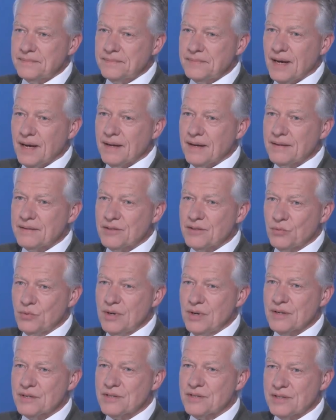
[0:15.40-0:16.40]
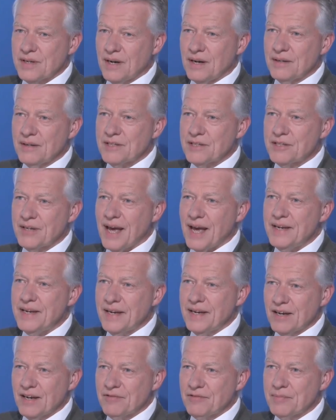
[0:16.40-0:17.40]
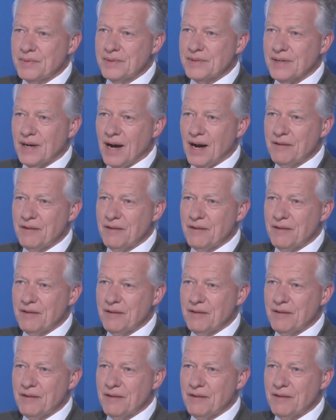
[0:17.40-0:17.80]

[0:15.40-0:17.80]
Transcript: Yeah, it's the worst start to any government yeah.